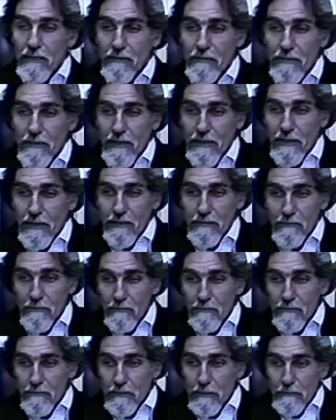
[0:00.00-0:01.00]
That I don't
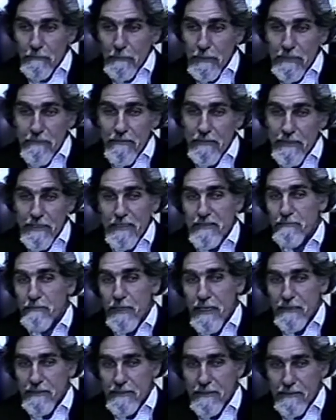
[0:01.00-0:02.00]
believe that these
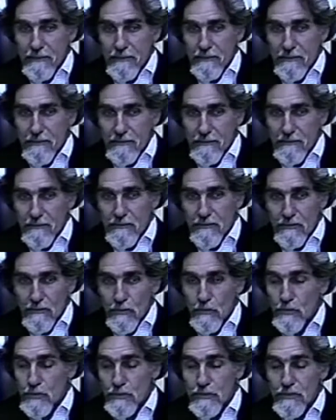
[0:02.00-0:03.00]
basic
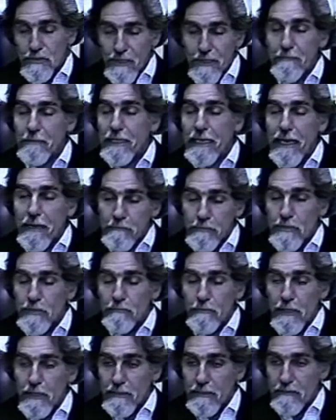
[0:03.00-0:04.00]
notions can be captured
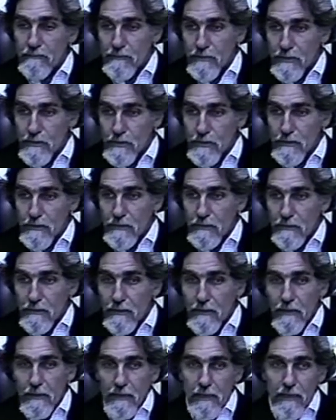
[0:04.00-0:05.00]
by definition,
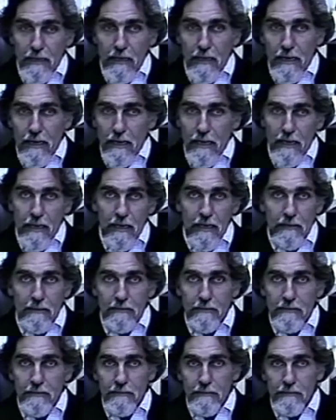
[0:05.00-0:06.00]
and